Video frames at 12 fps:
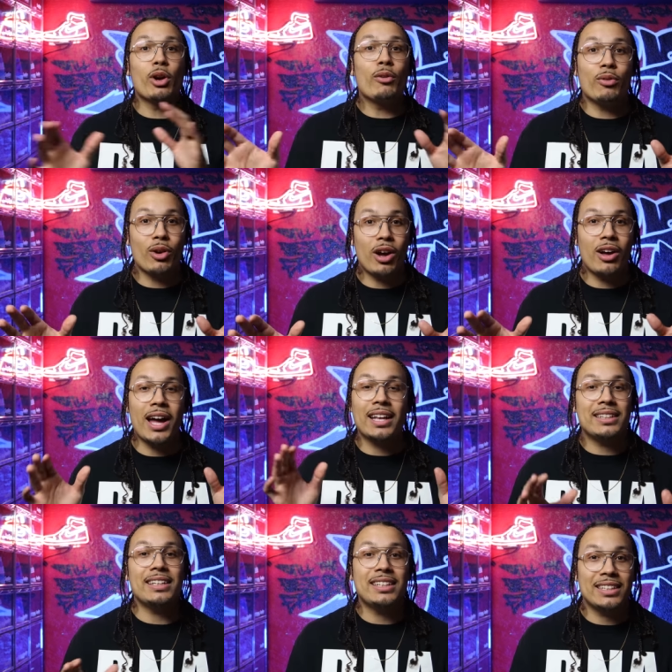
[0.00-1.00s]
But overall,
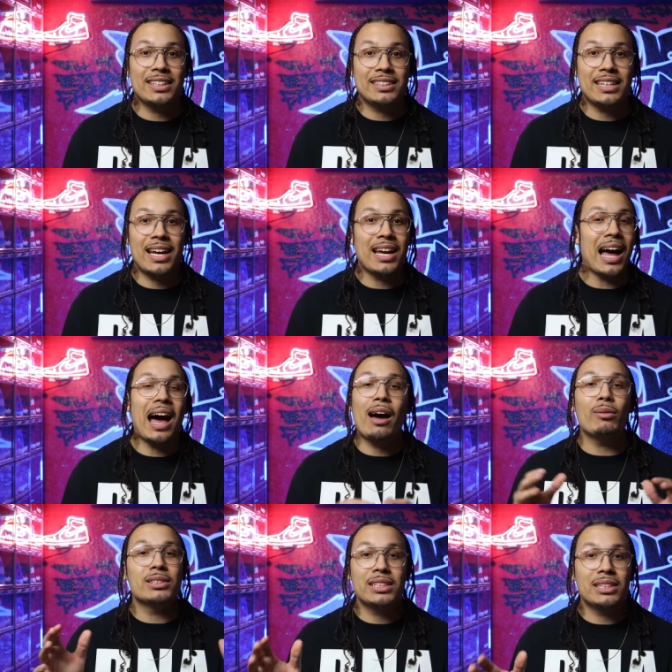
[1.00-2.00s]
at the end of the day,
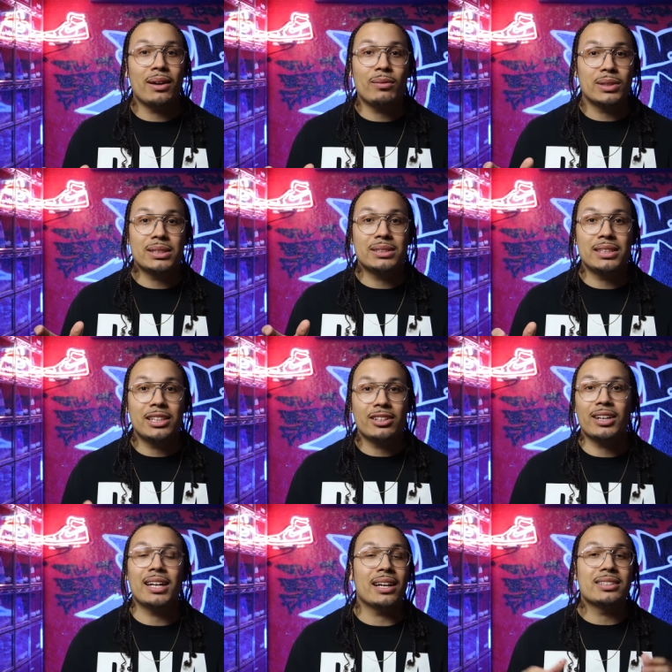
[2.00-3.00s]
I was in love with the
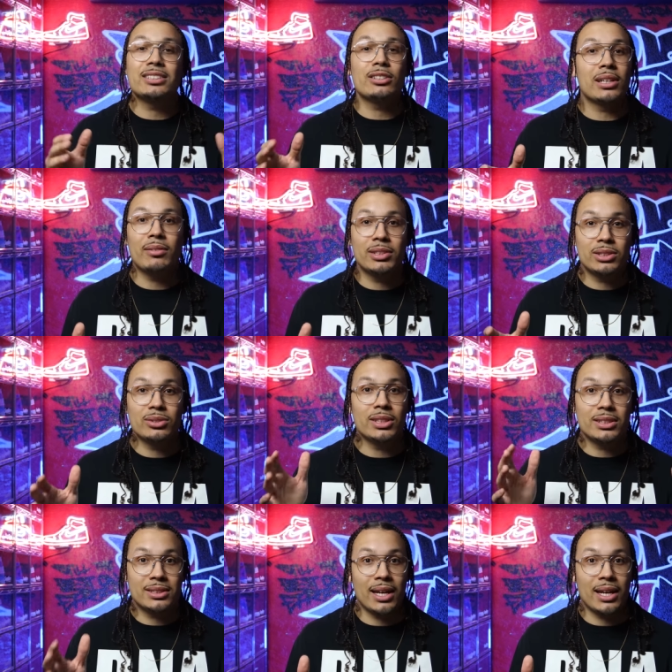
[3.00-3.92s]
sneaker and I still love it to this